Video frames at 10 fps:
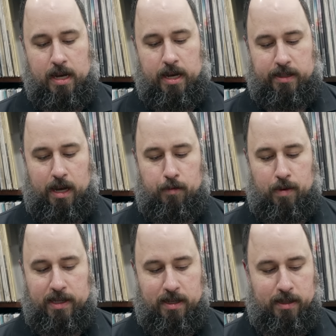It's on
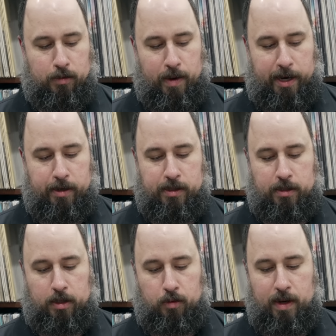Resonance Records.
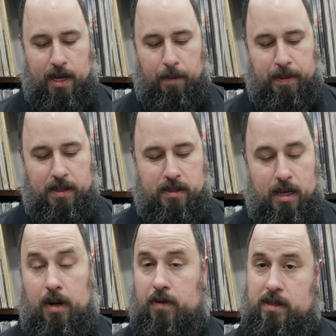It's a three L P
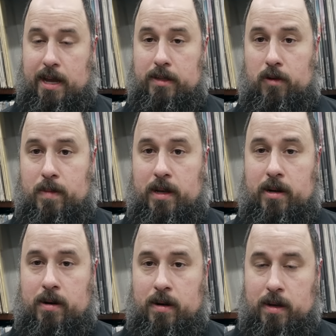set. If it sounds
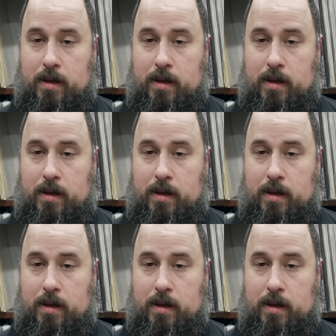familiar,